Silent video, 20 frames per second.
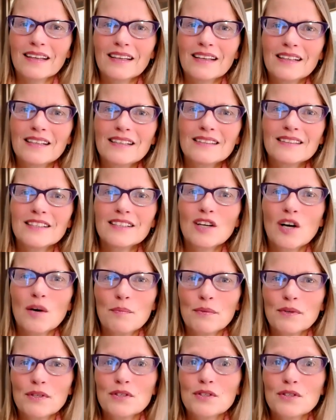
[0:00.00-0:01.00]
it is an
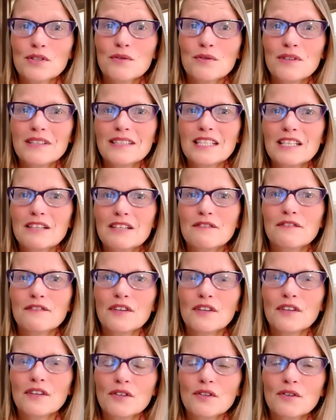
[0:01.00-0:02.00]
opportunity
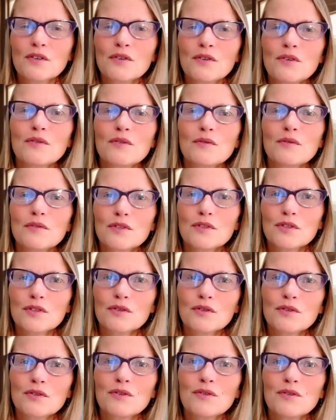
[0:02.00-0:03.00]
for you
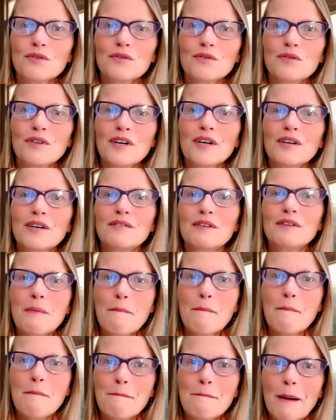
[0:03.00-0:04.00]
to
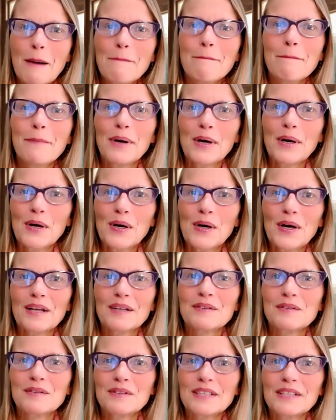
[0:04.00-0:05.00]
remember
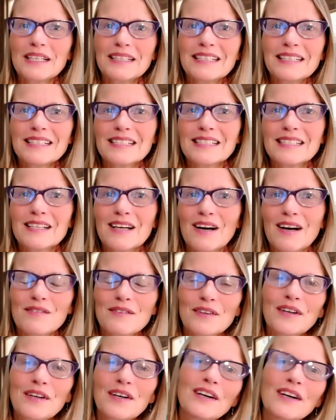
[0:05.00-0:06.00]
and
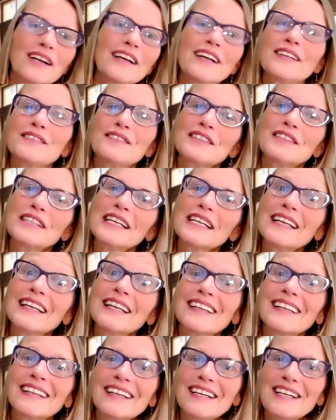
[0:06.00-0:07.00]
rediscover and
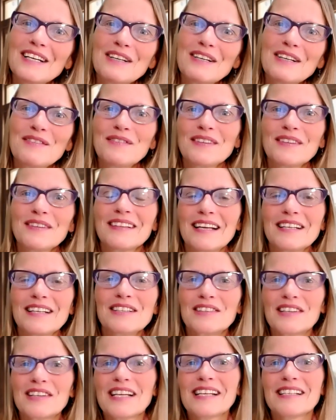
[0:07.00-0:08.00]
relive
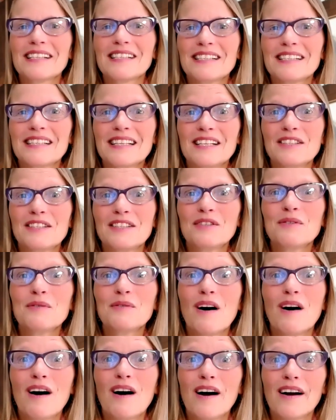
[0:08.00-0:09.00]
that greatness that
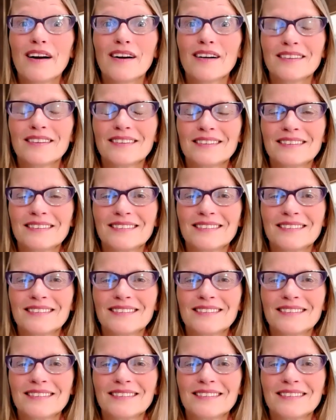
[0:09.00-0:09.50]
you are.